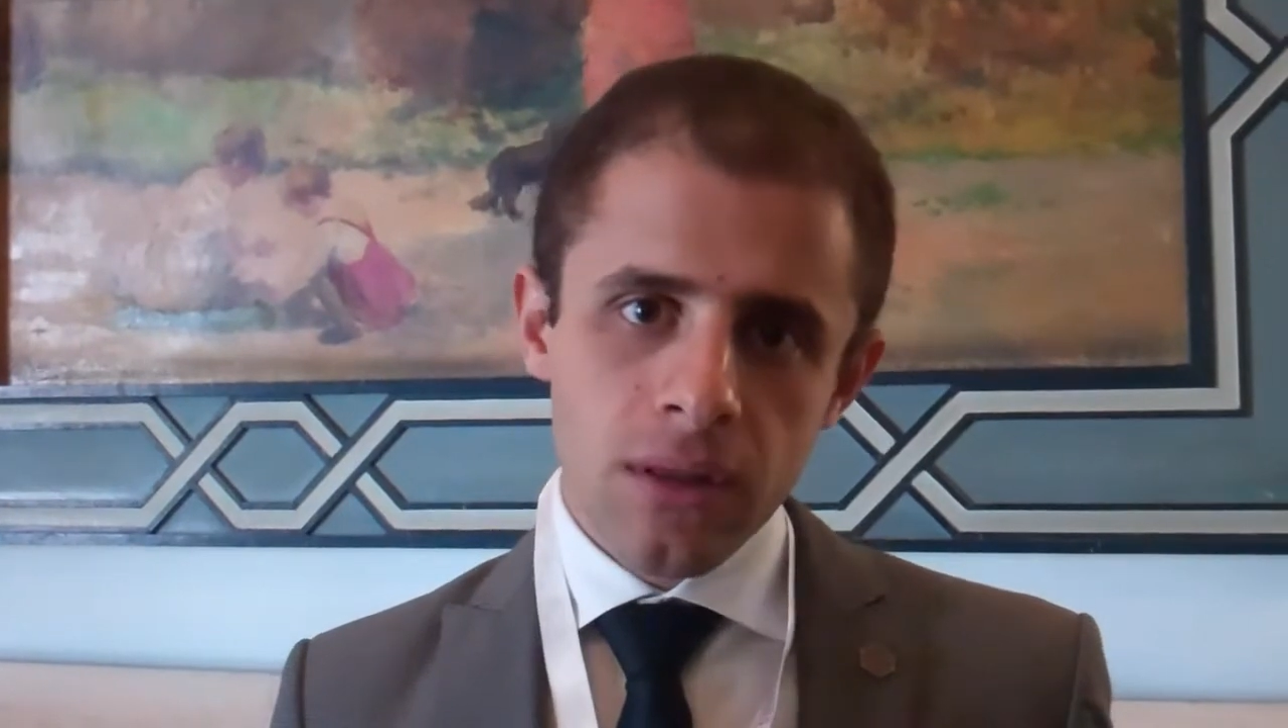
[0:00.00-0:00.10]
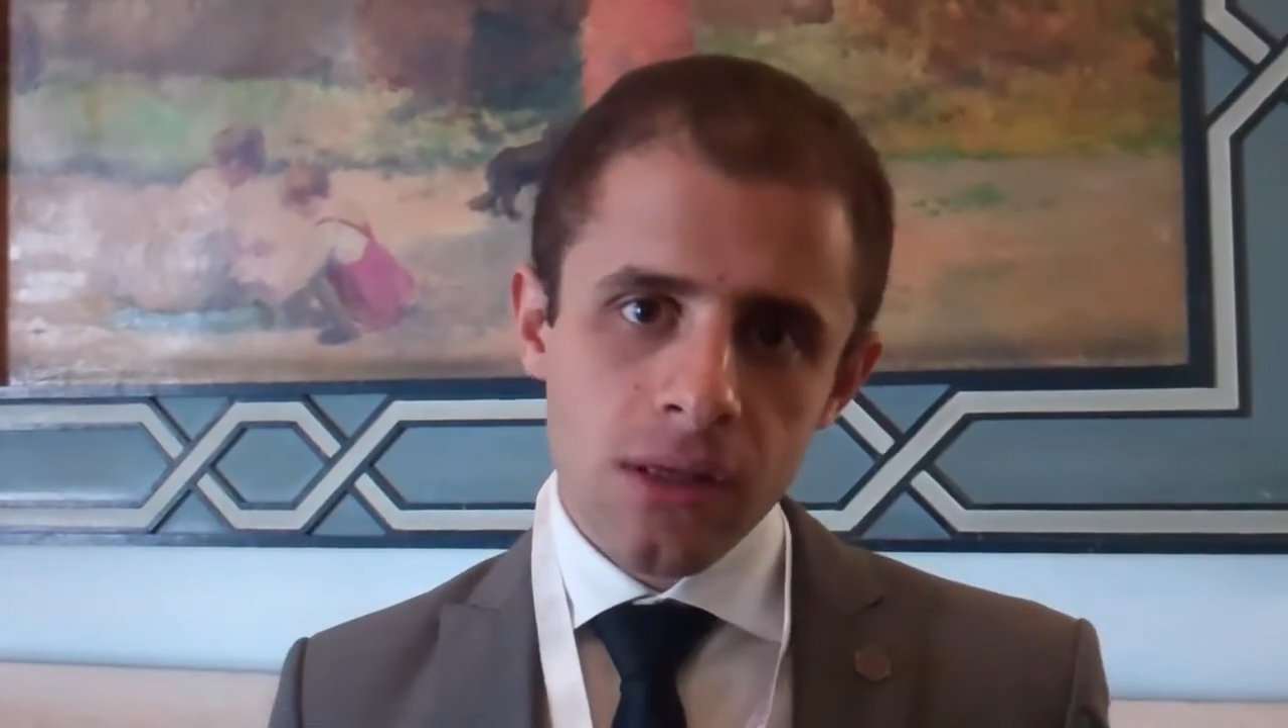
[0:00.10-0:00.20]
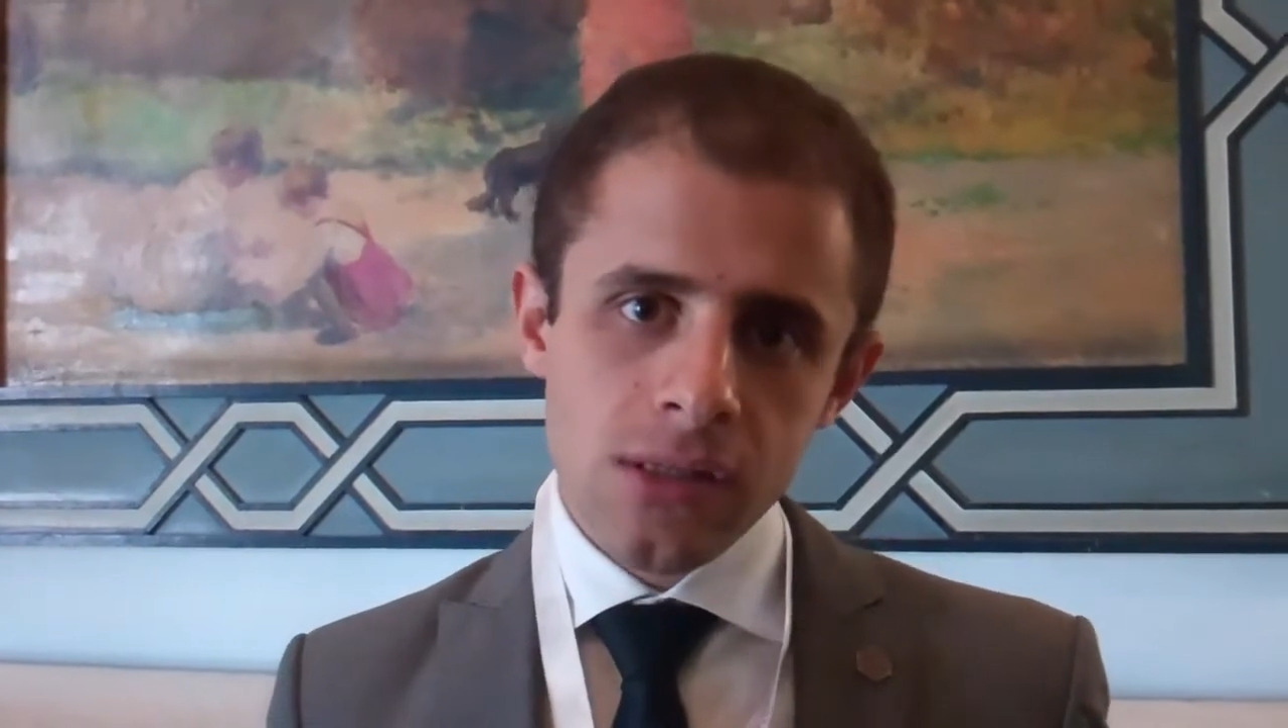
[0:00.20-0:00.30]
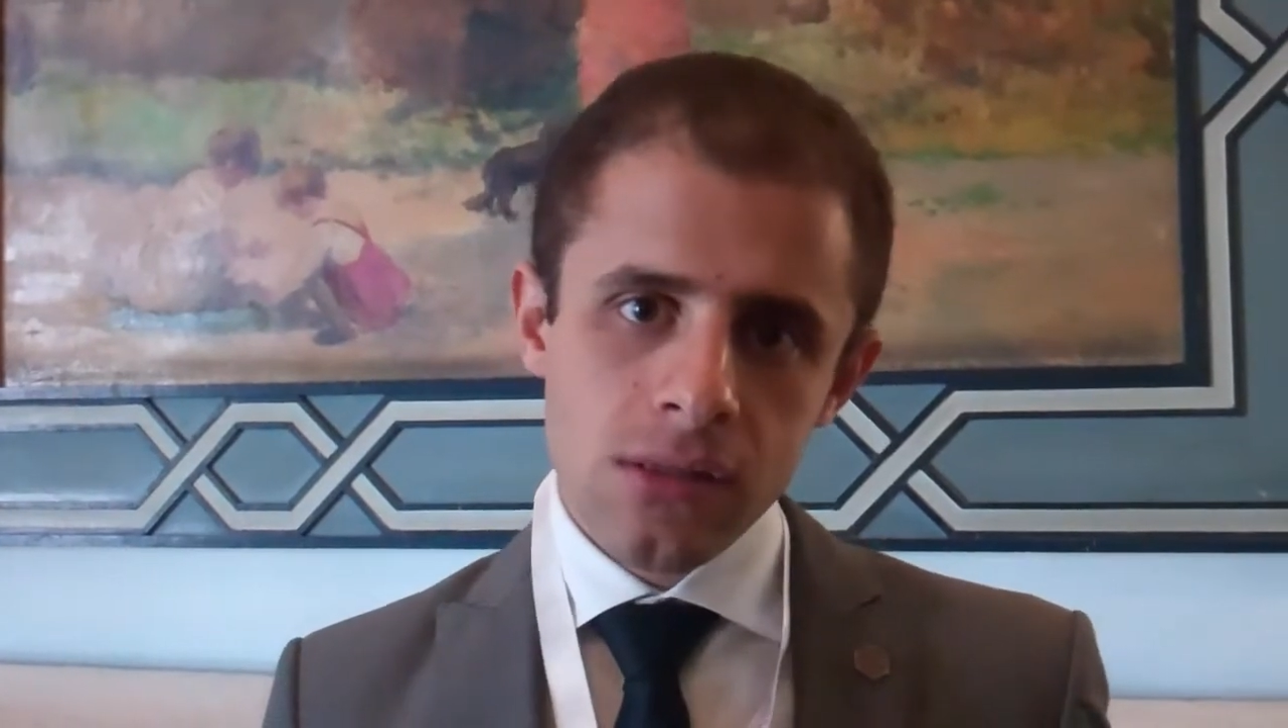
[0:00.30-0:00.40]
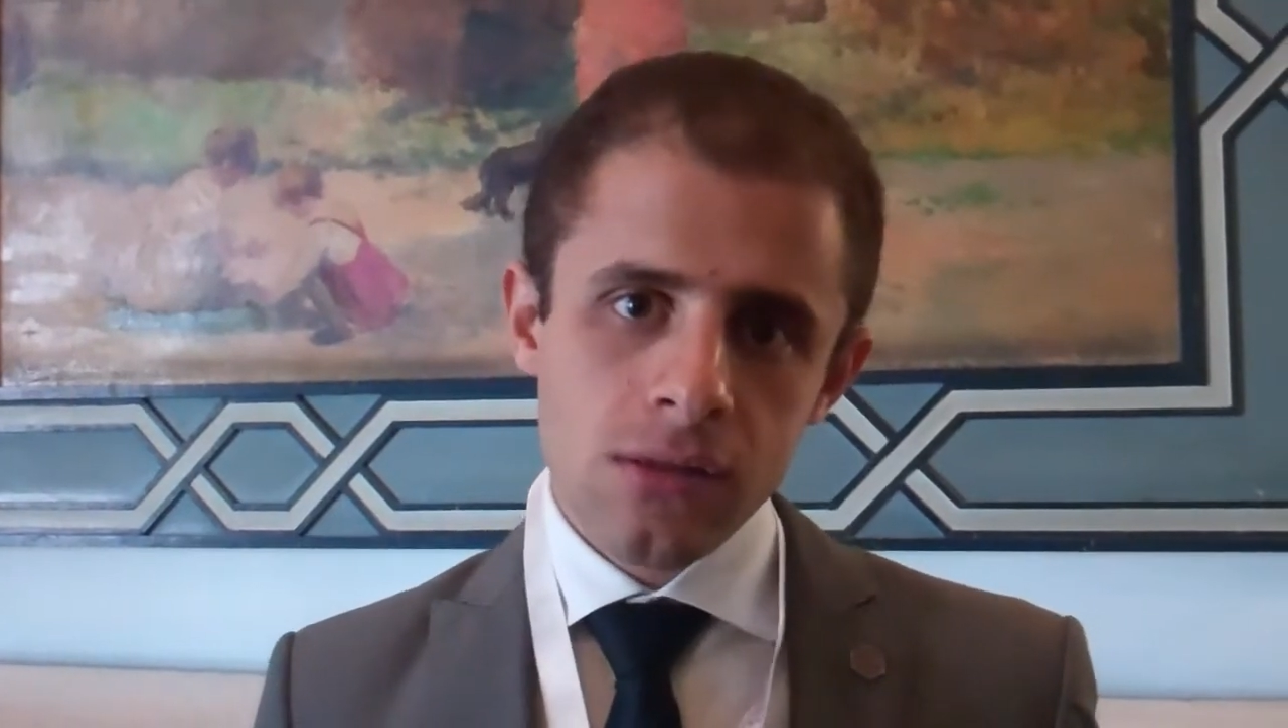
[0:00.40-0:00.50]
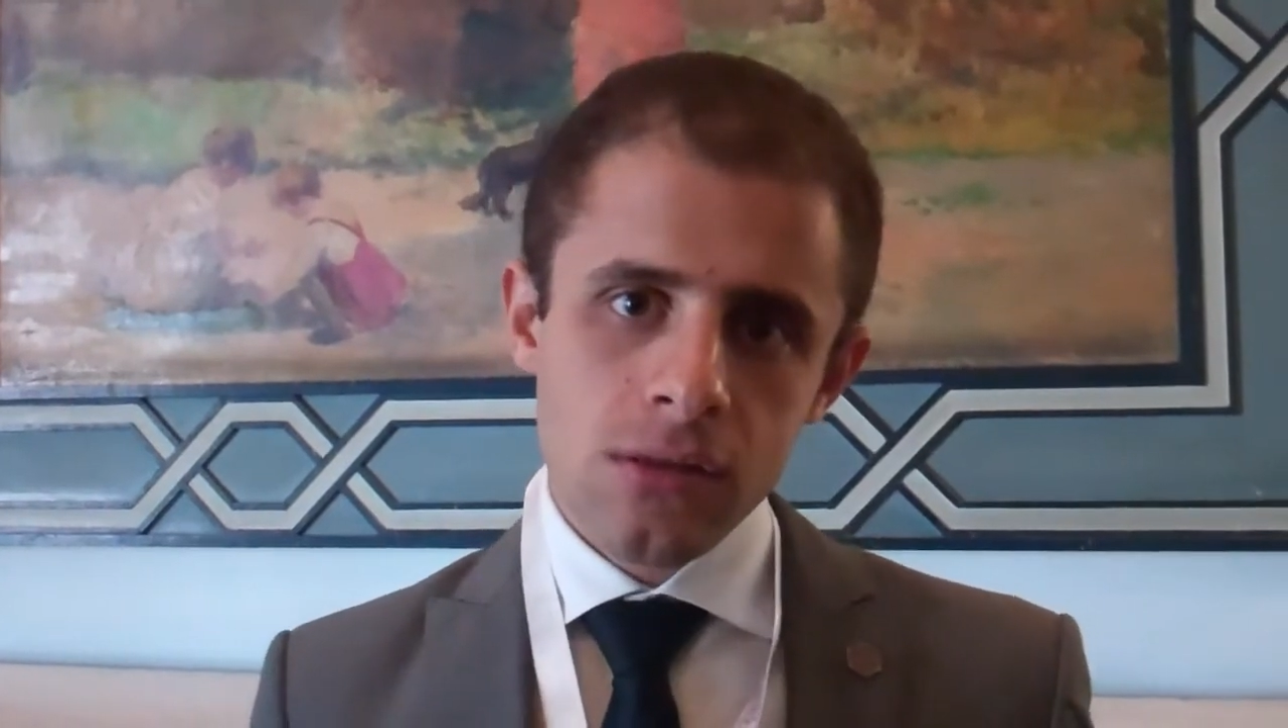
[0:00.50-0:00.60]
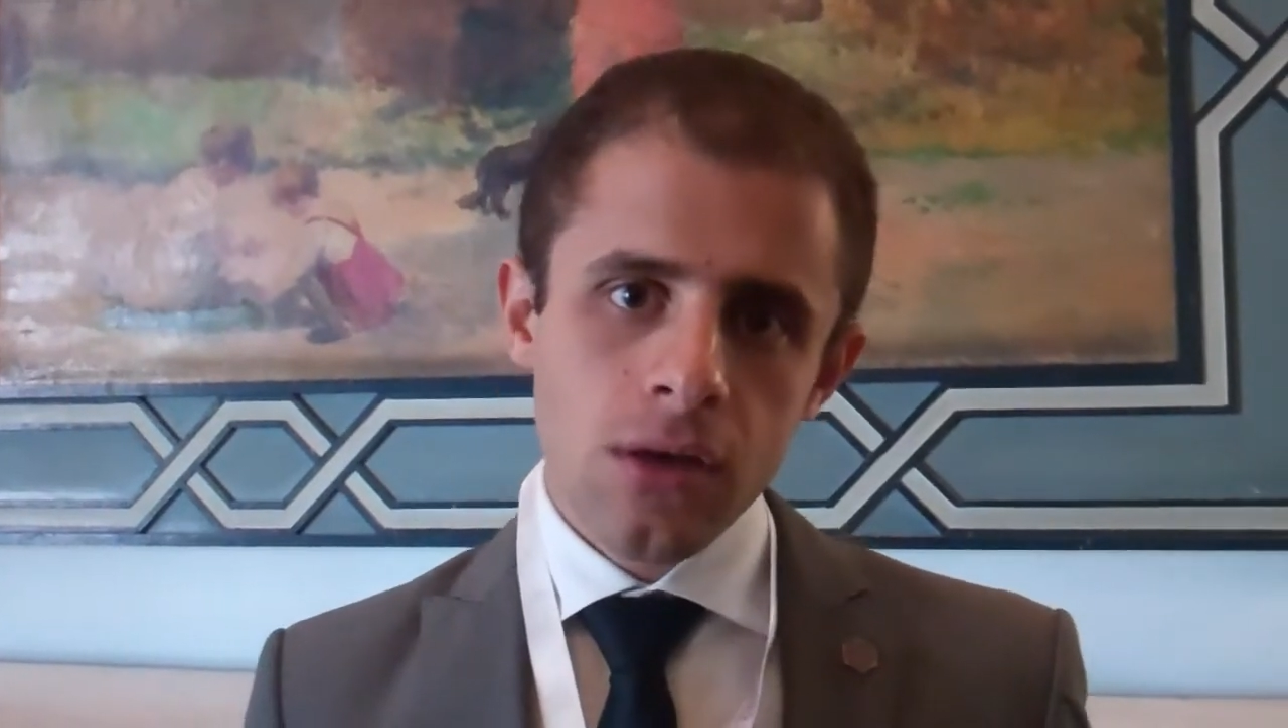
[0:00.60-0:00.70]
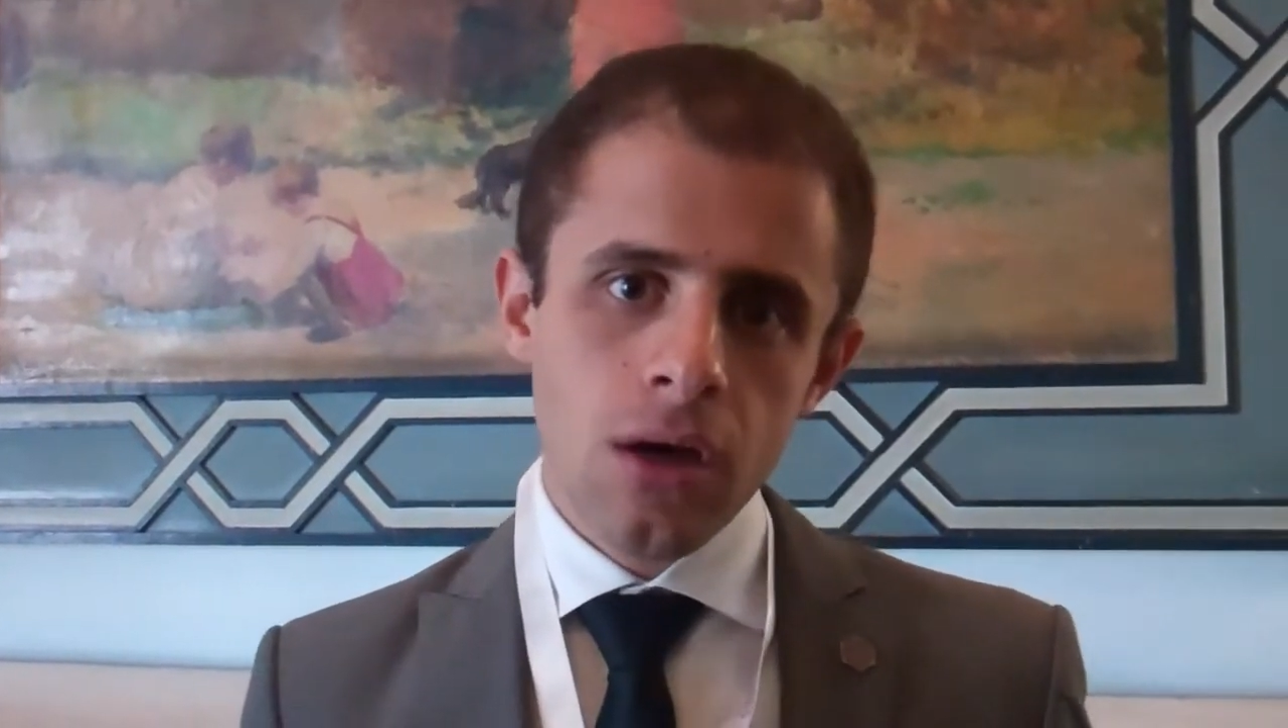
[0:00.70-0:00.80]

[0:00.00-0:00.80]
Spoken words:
this